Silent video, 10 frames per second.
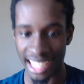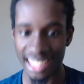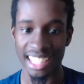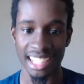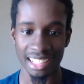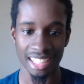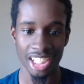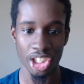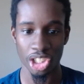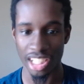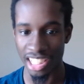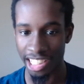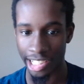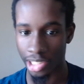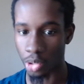in English in
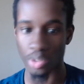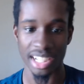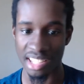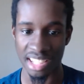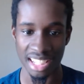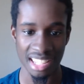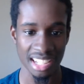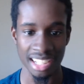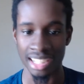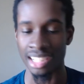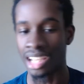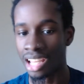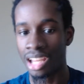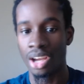the year 2016